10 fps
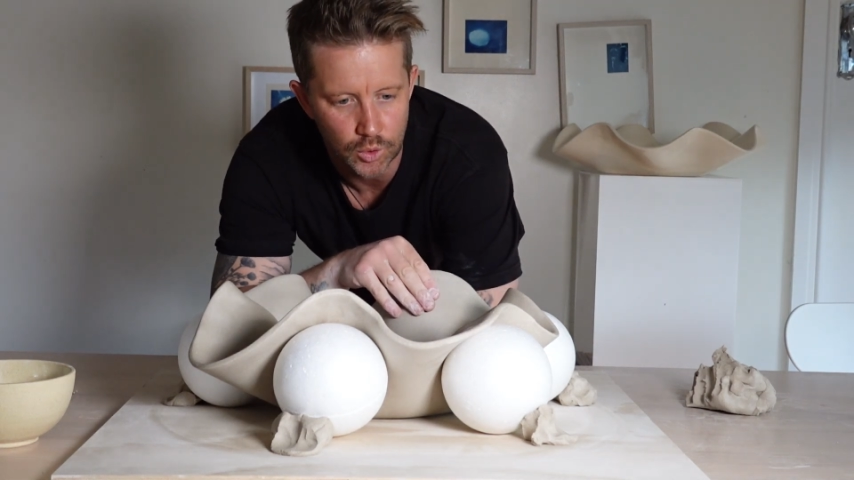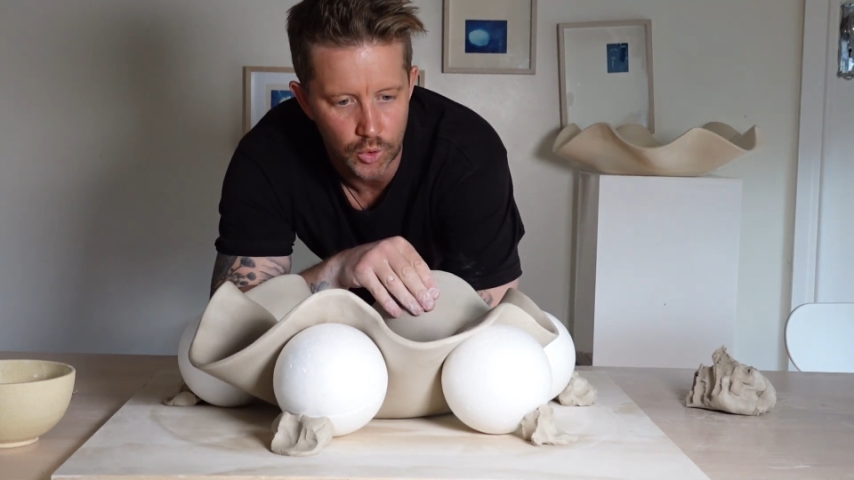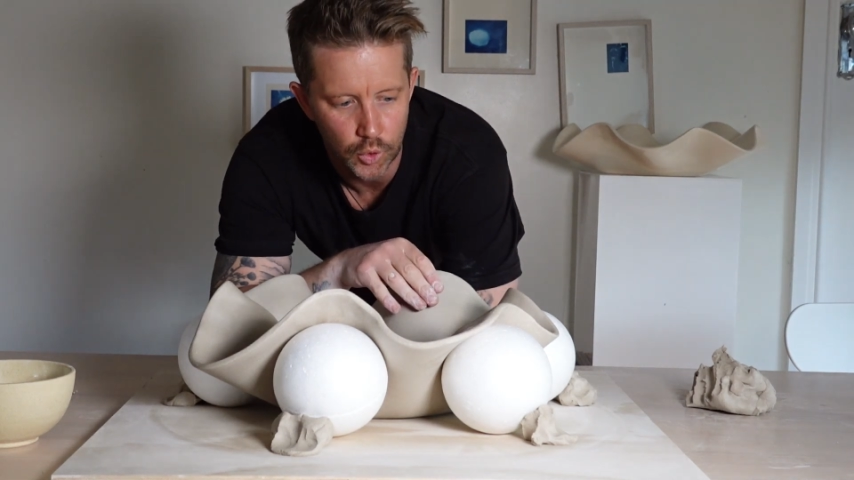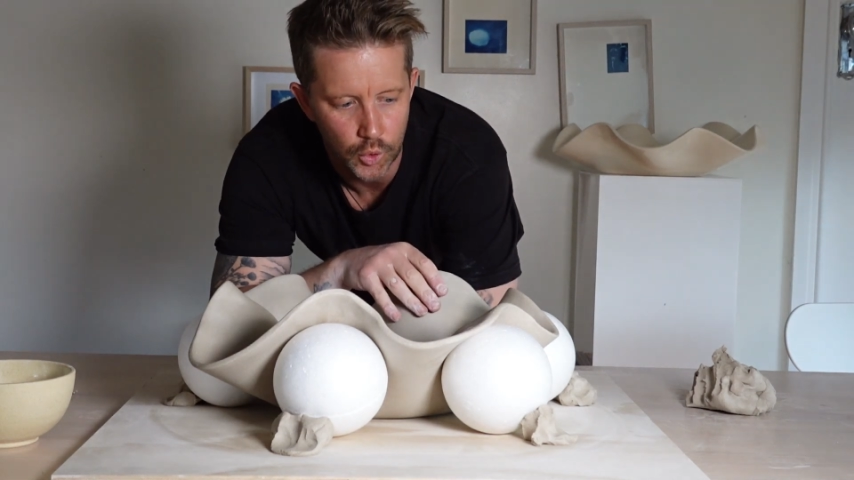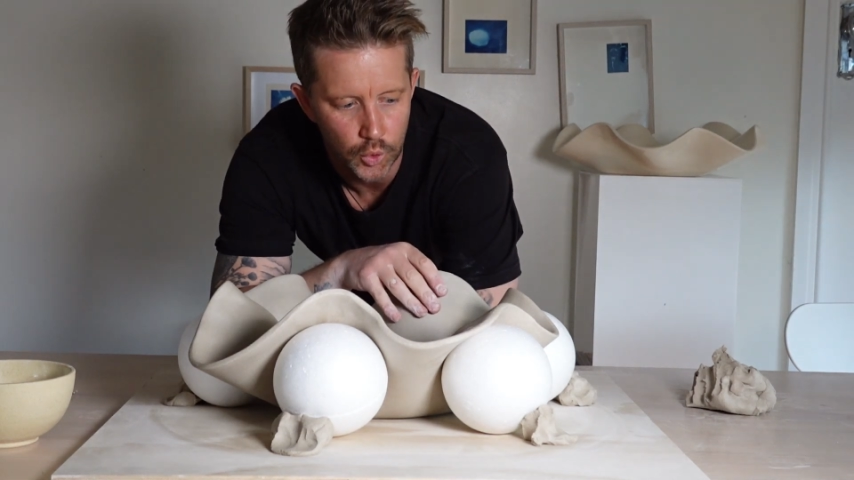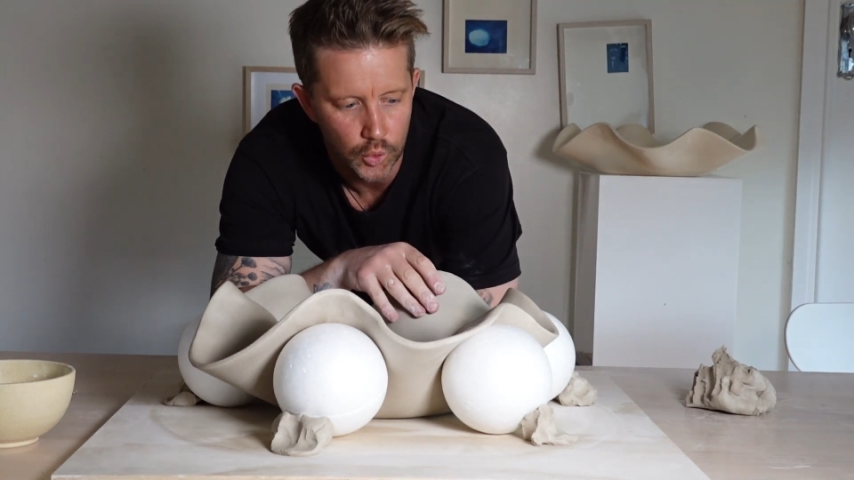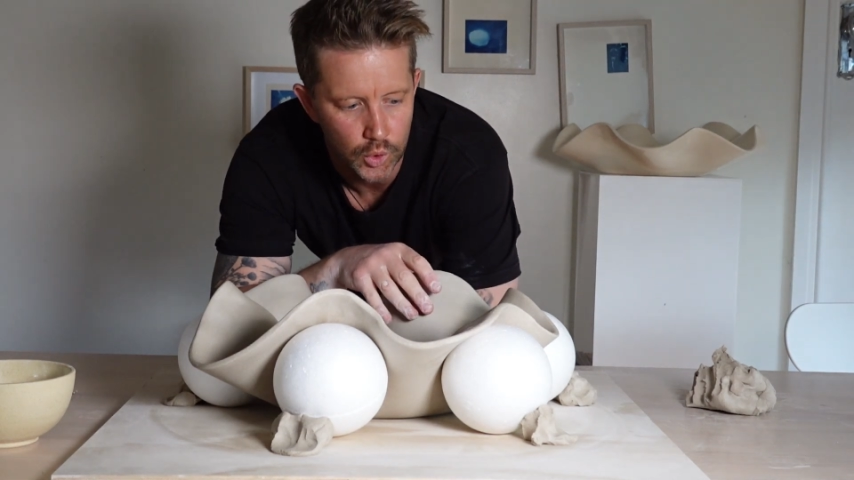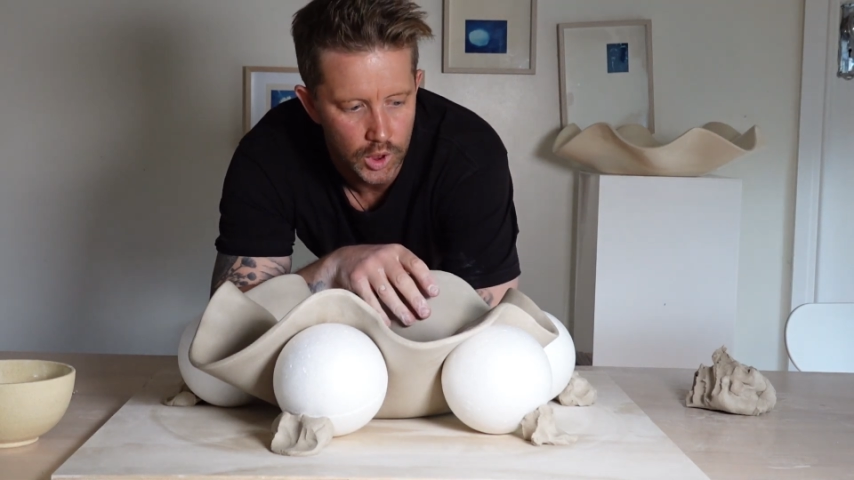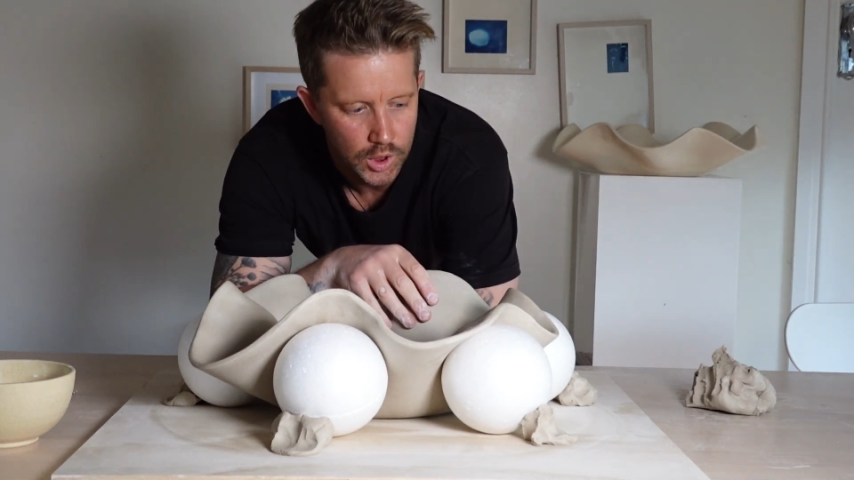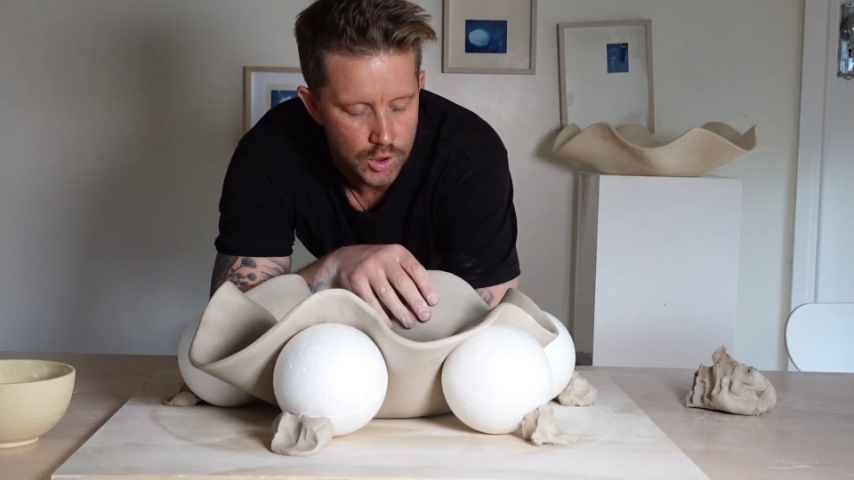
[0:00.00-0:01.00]

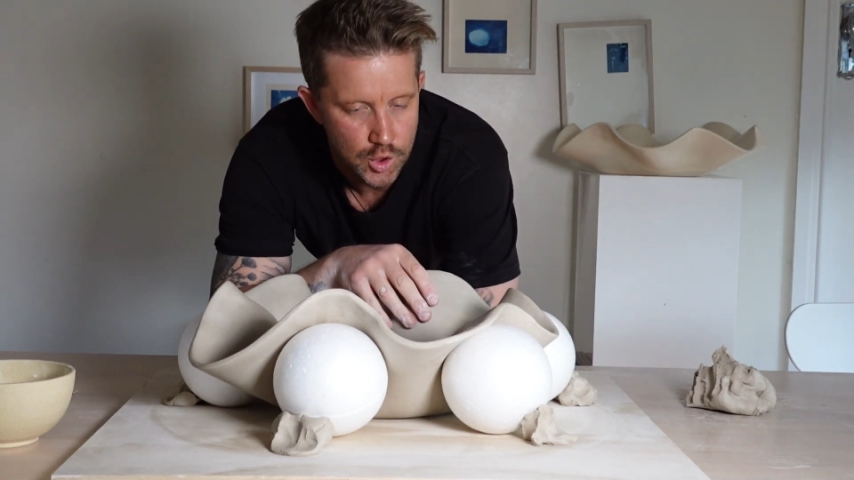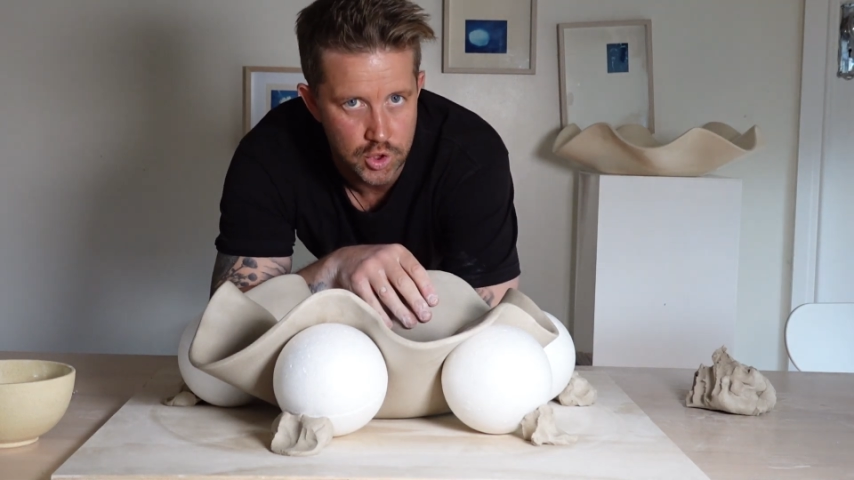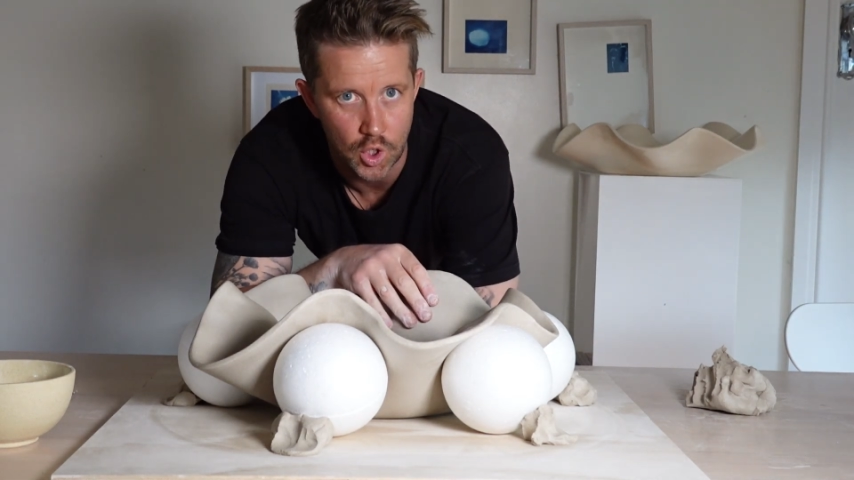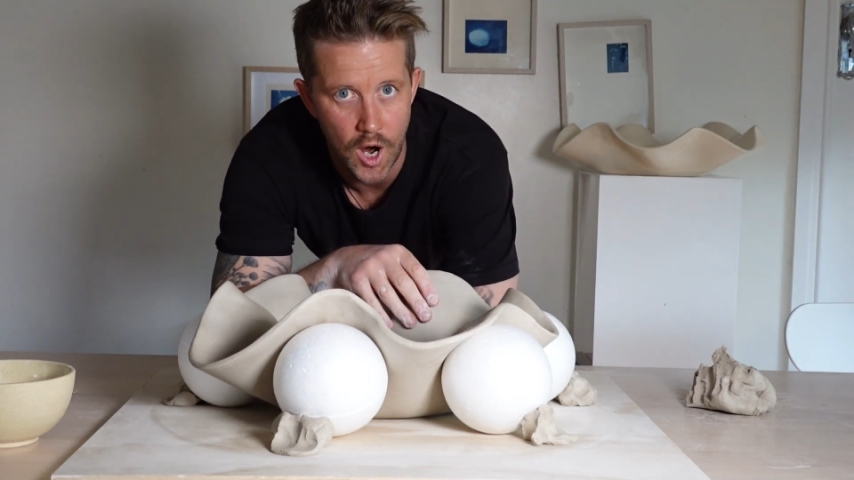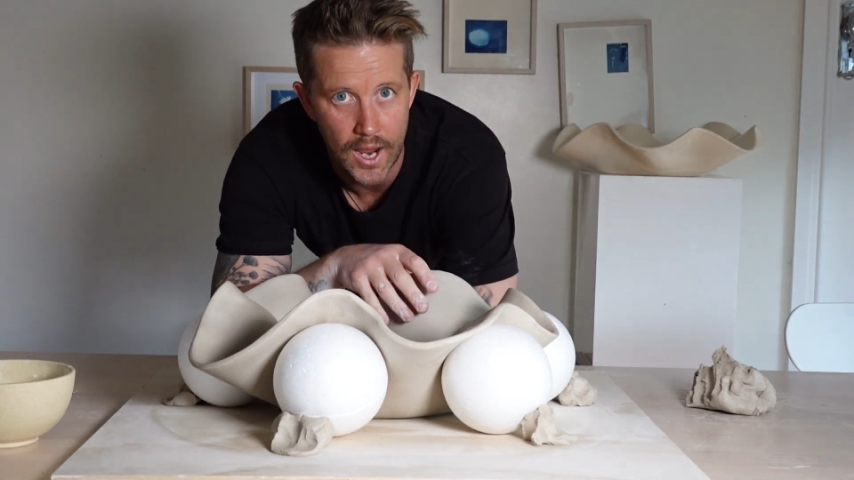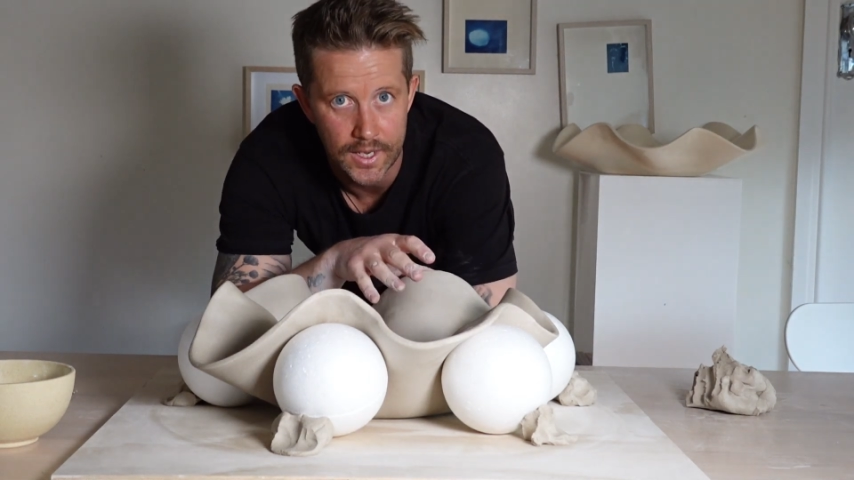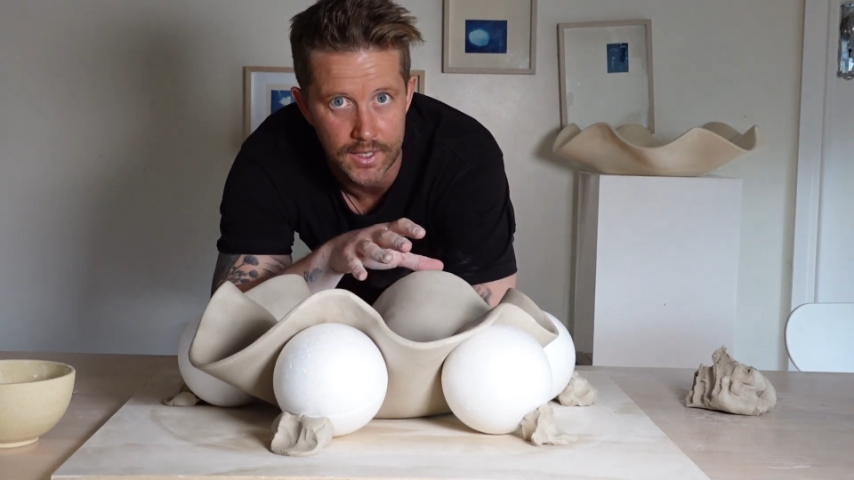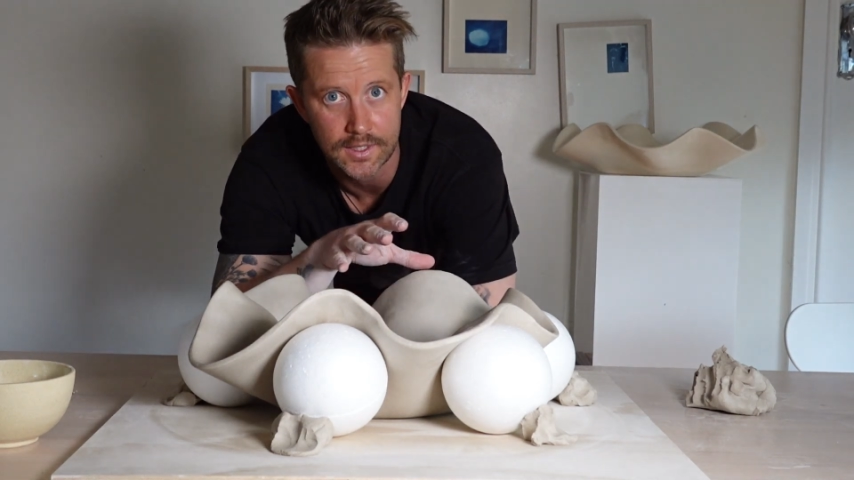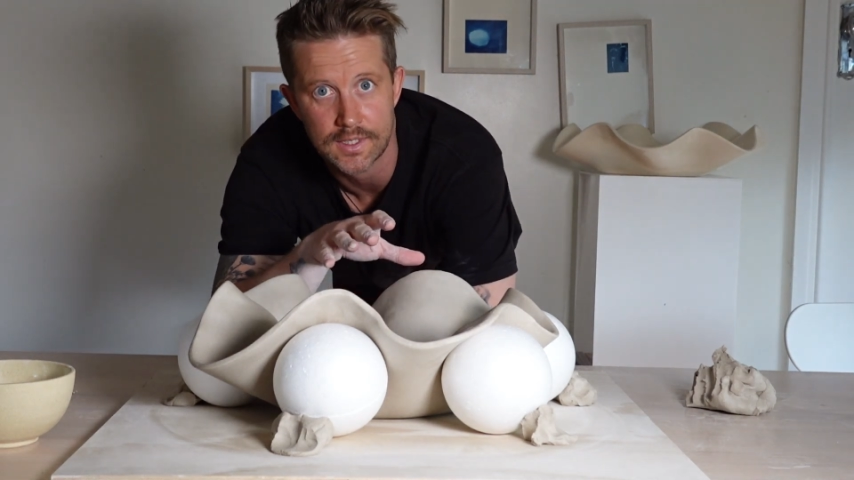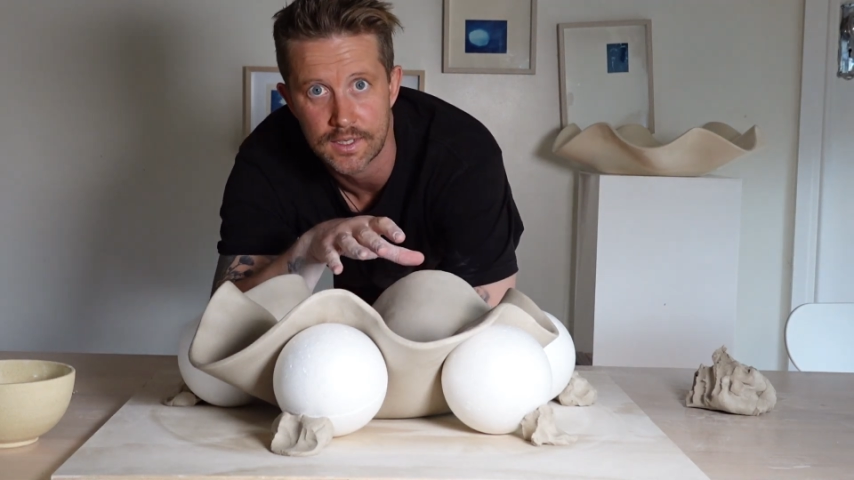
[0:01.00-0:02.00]
you dry
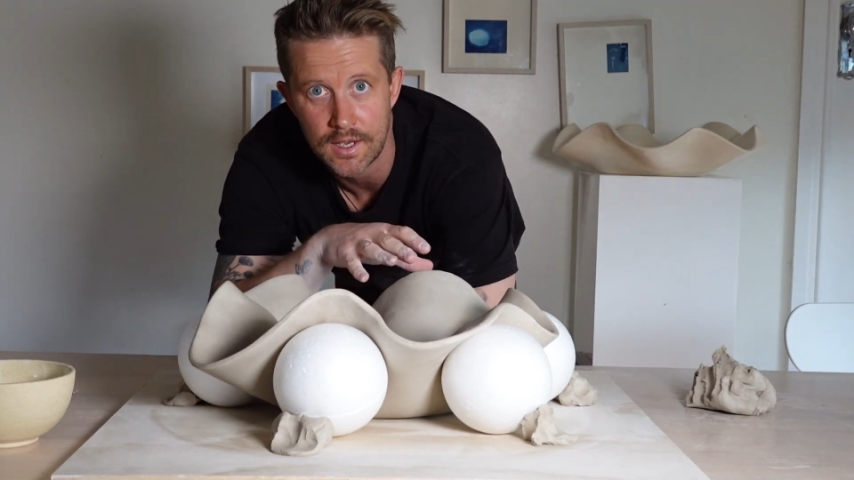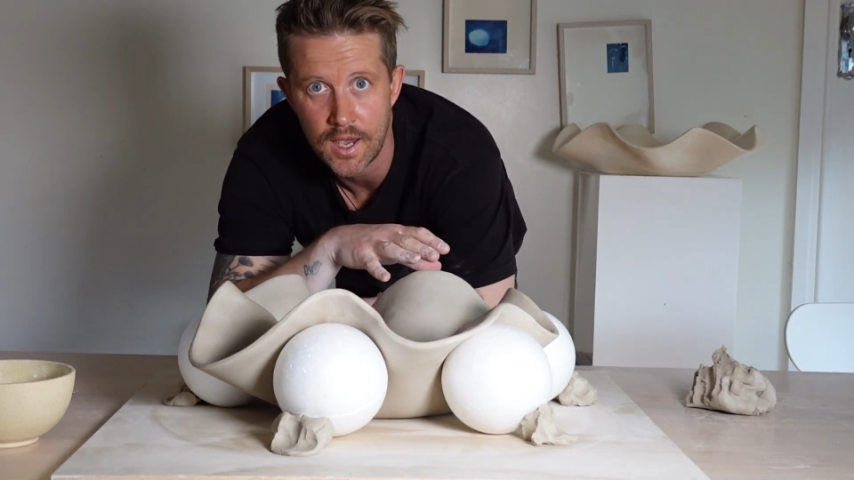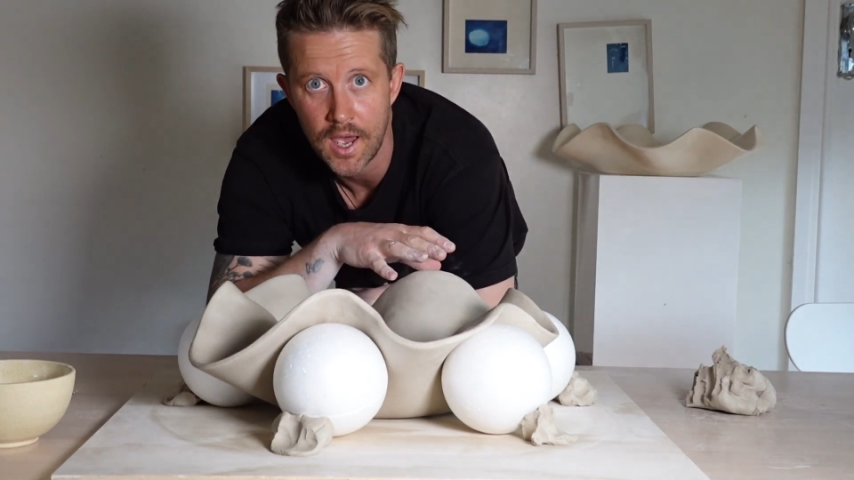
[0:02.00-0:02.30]
it